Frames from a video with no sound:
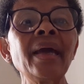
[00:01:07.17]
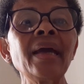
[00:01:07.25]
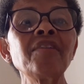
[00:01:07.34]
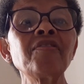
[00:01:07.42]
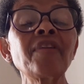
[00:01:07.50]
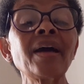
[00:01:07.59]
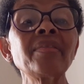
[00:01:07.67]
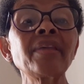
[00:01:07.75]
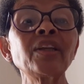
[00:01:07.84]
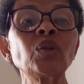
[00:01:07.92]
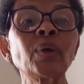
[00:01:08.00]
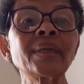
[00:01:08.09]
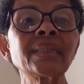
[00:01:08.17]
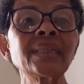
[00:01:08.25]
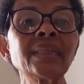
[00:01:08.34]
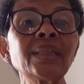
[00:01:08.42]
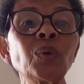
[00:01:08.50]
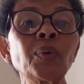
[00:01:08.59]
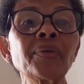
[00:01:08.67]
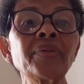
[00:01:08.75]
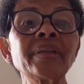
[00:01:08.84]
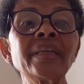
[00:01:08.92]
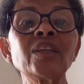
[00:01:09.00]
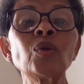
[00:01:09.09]
and find that you are sitting with
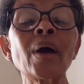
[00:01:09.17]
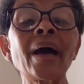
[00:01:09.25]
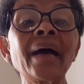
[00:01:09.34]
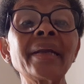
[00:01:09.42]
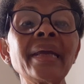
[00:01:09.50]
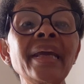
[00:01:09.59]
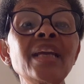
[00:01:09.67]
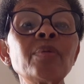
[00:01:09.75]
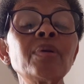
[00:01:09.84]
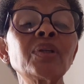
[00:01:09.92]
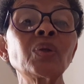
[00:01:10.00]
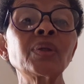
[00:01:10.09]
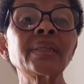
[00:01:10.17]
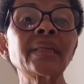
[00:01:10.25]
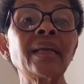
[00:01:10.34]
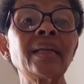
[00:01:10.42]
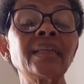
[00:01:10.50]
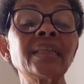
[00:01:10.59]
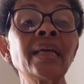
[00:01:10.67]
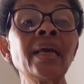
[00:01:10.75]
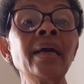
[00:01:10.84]
it and you are unable to sell it.